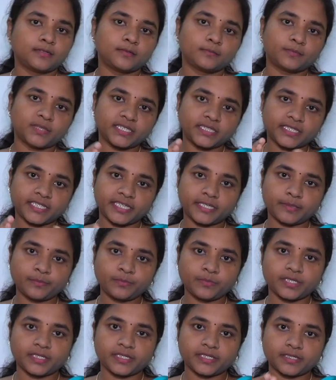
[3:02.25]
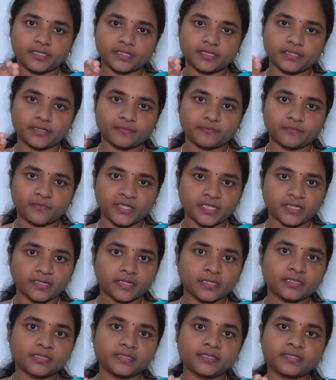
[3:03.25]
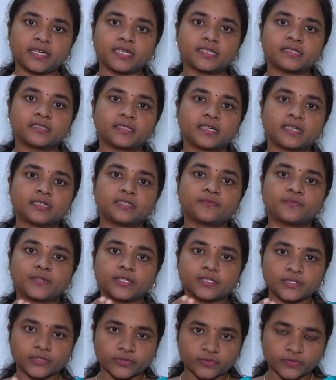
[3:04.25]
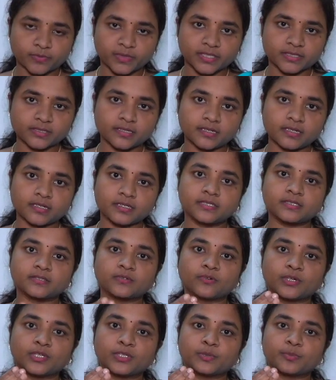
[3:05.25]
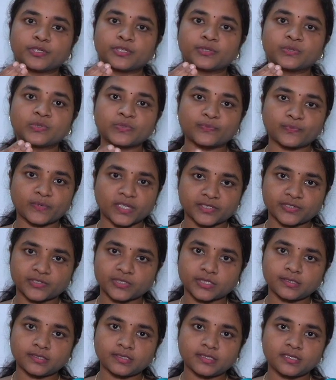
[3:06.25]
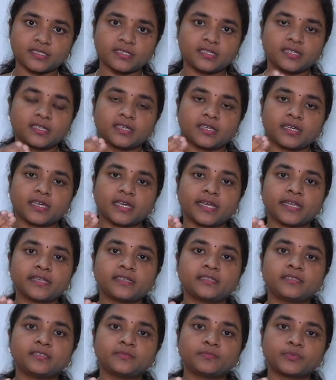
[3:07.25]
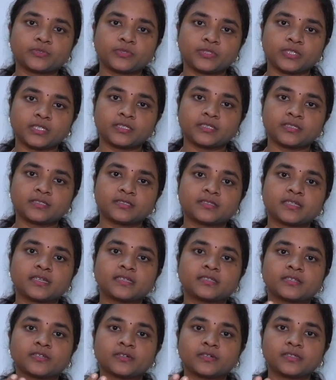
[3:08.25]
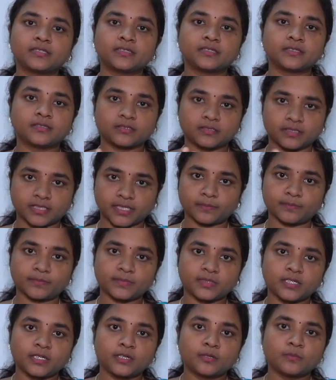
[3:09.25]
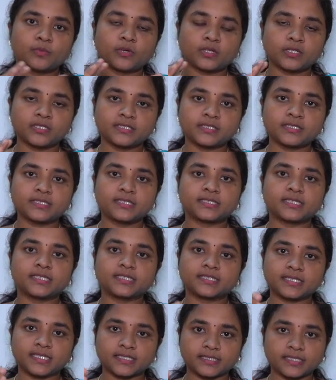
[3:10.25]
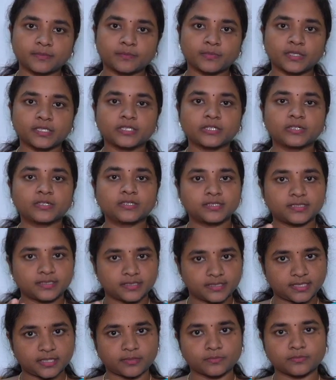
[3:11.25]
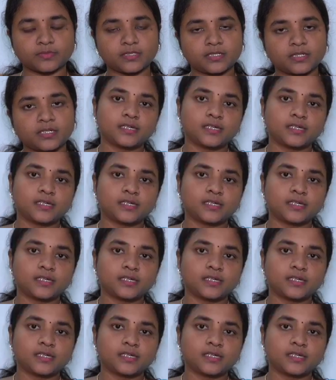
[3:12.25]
By the name, we understand that the function of the muscle is going to produce flexion and the position is at your thumb. Pollicis is nothing but your thumb.